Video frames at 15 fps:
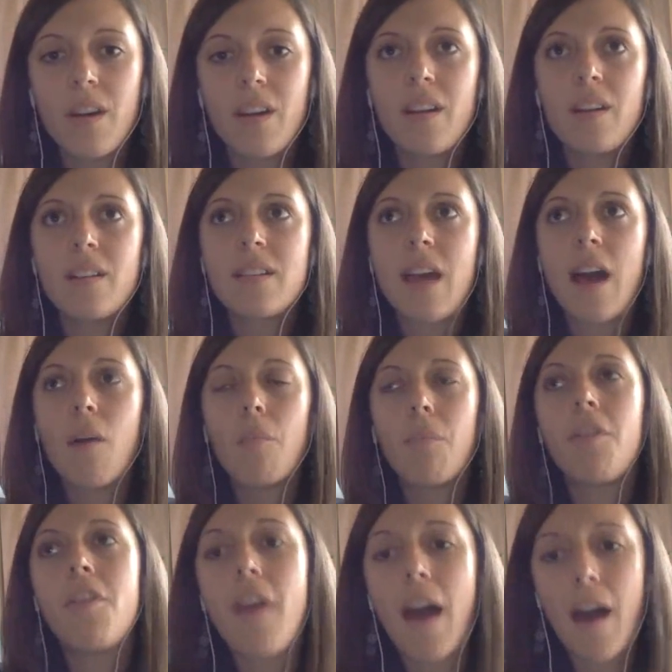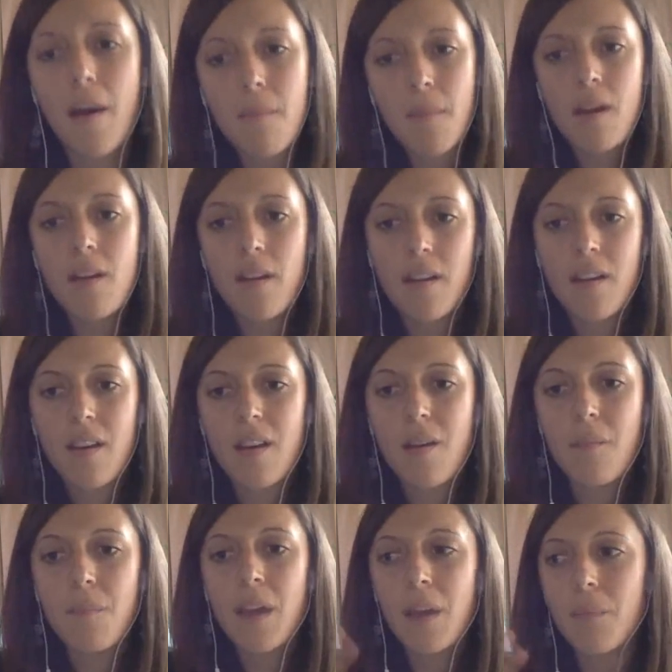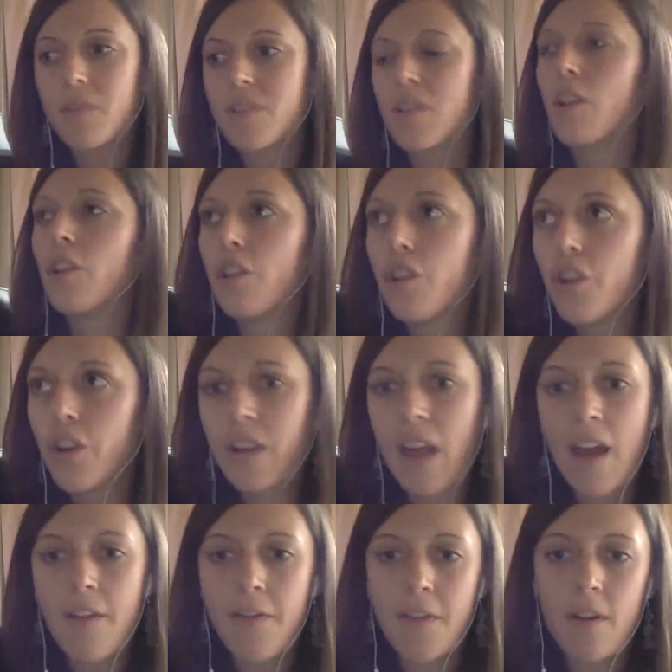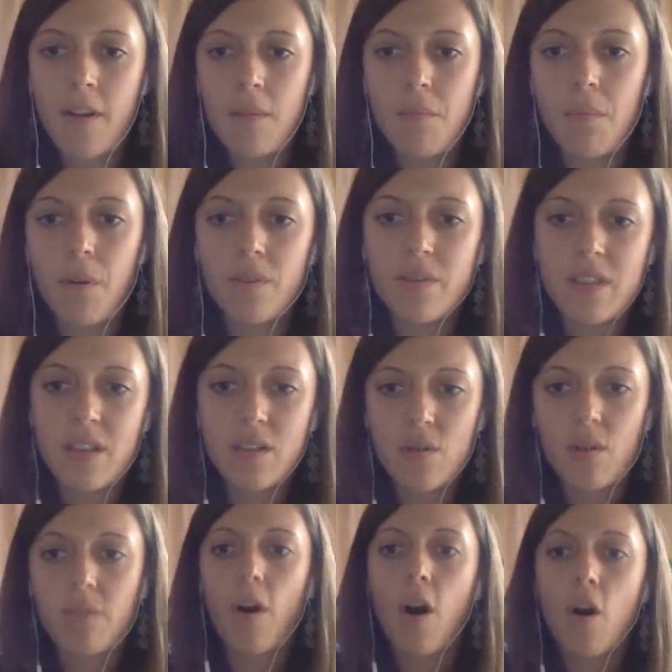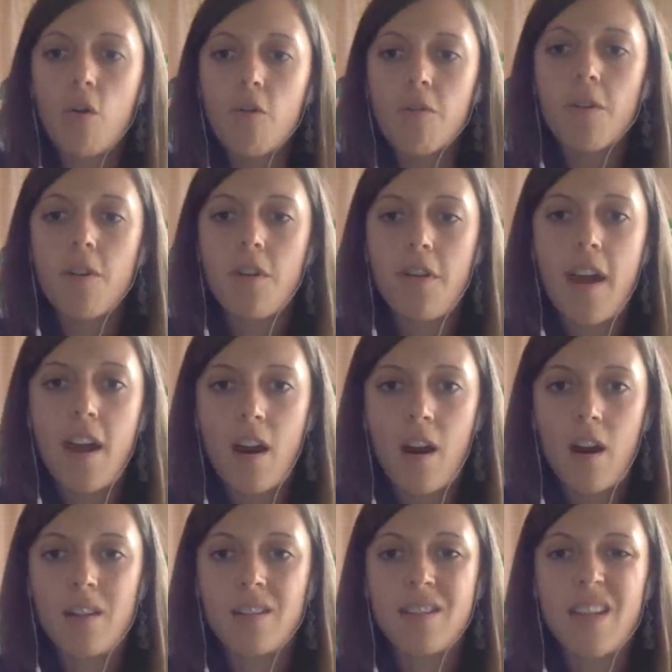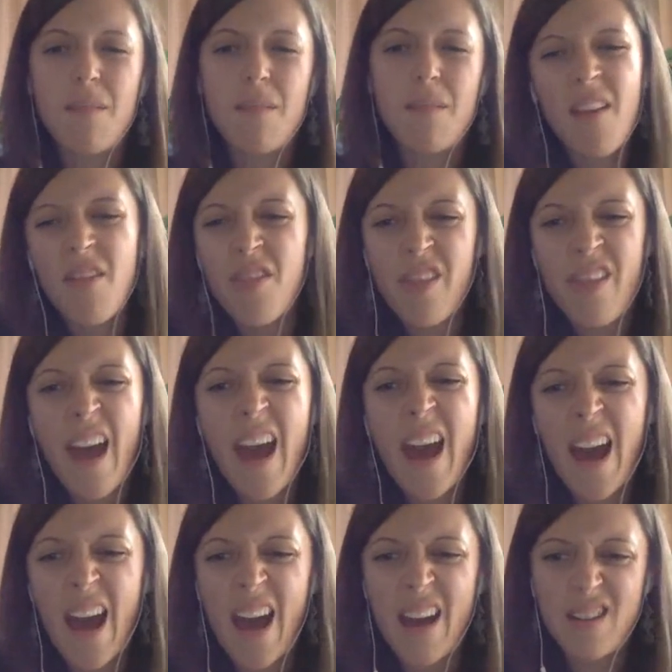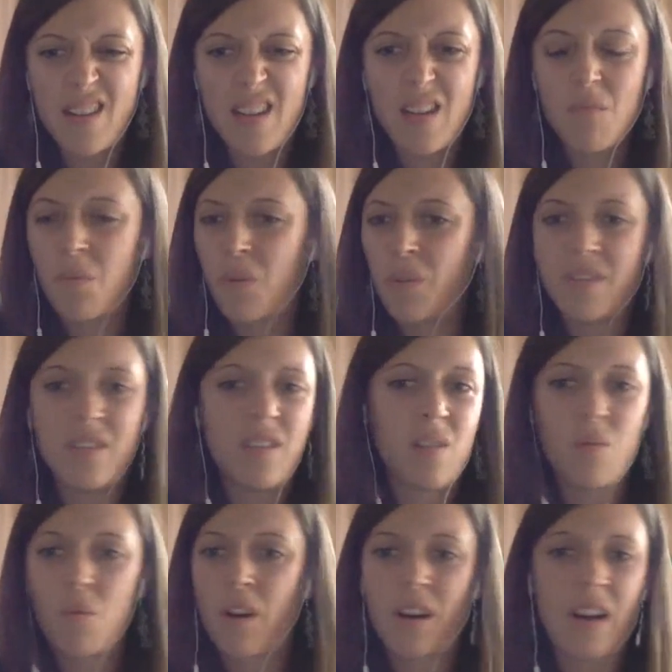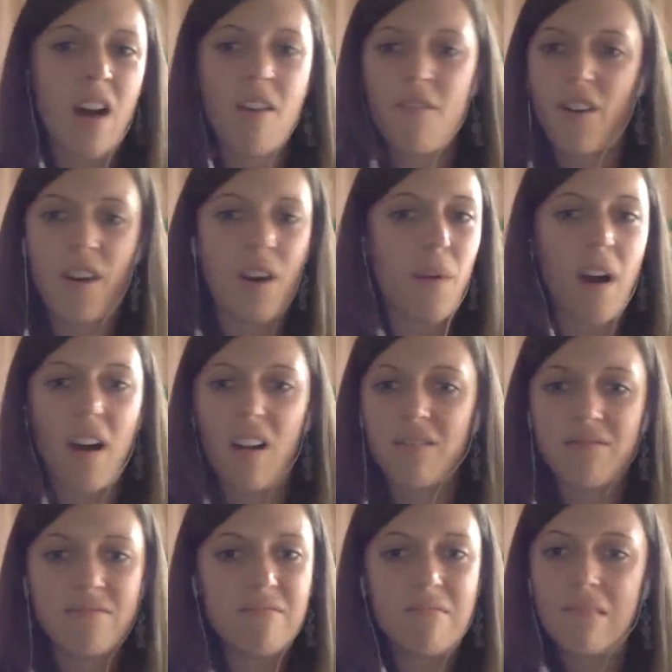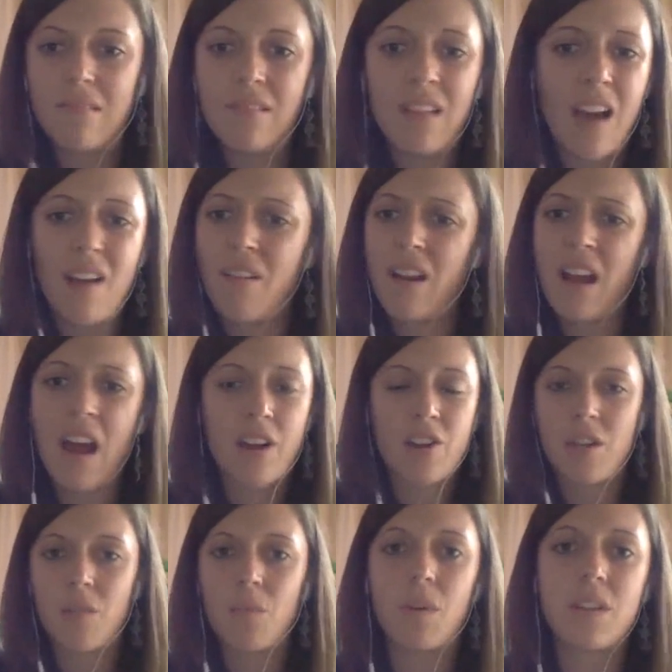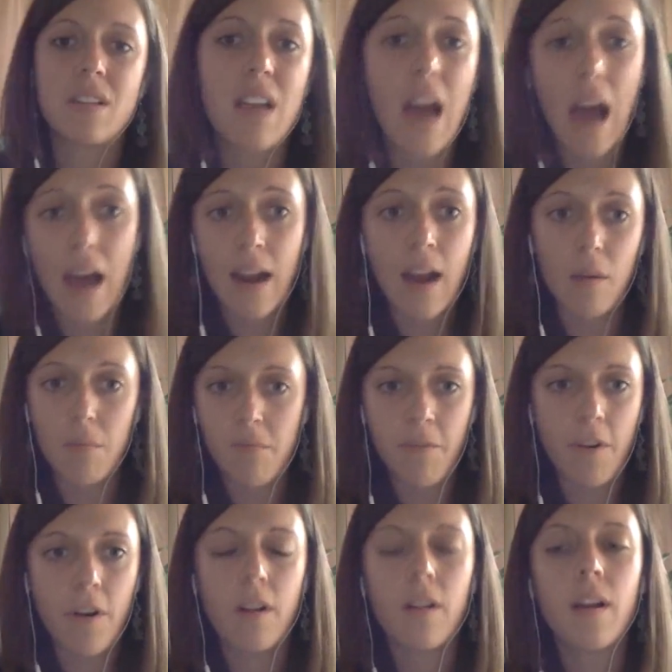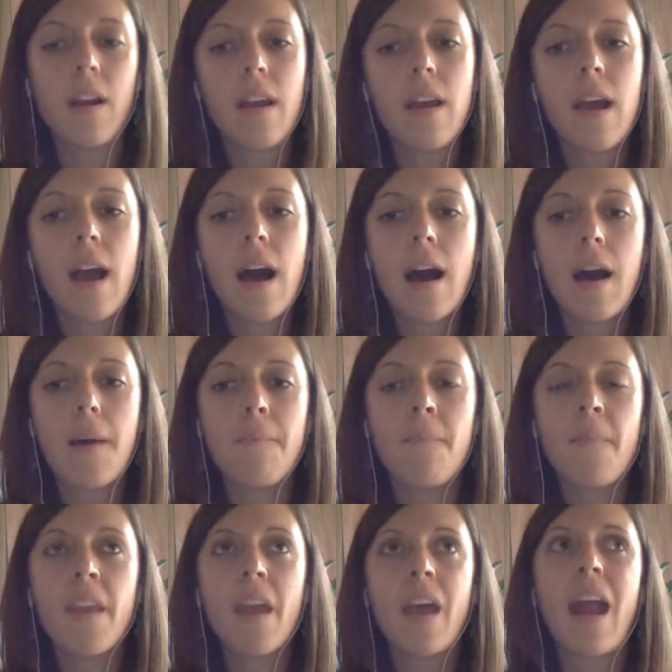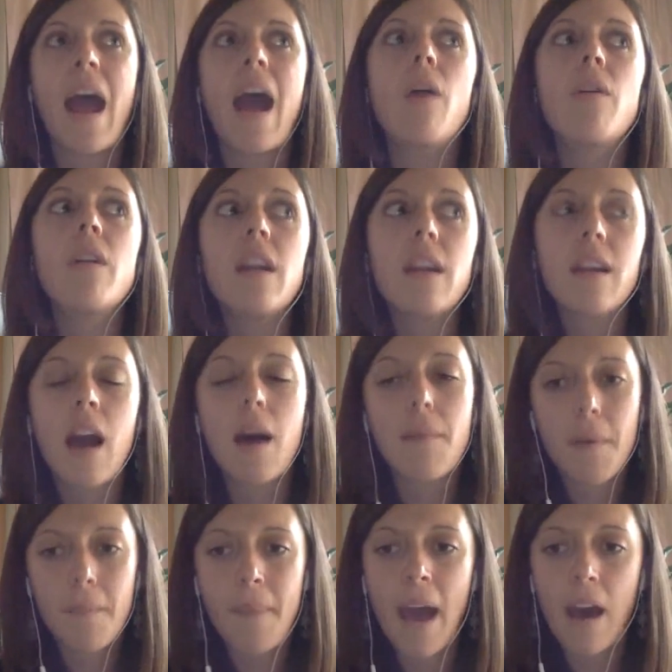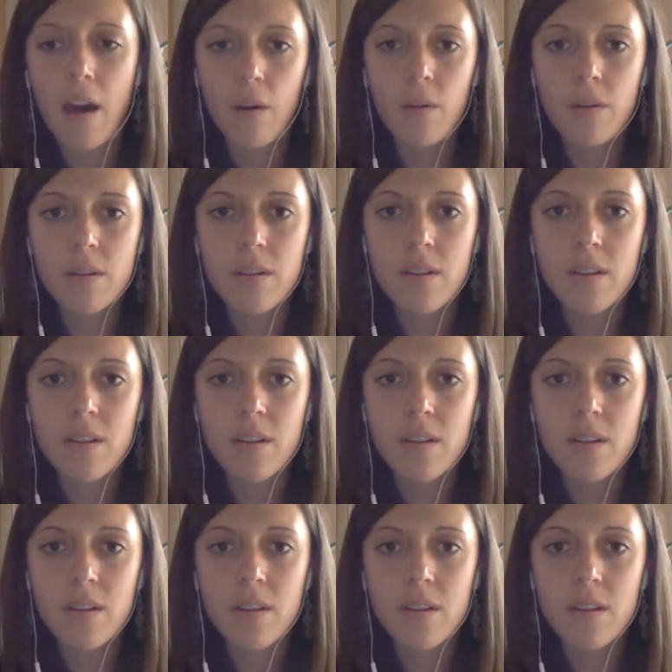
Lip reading: is help them be able to look at their impulses sort of over there and say, man, that impulse didn't work out very well. That reaction was not helpful. And how did it come about?